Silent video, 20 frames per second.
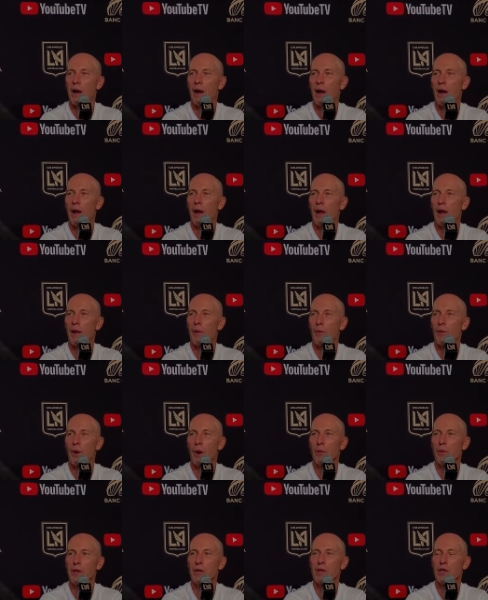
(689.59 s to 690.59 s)
uh, we
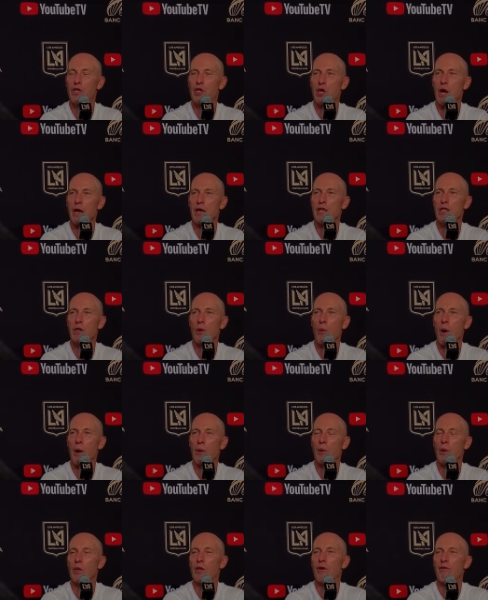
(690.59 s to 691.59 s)
don't need to change the
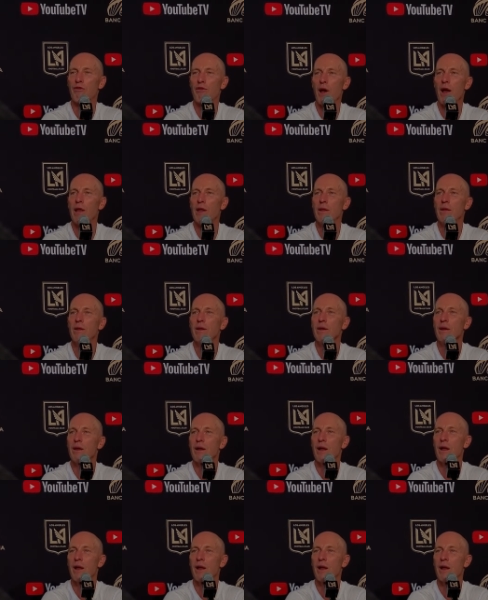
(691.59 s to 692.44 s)
way we defend.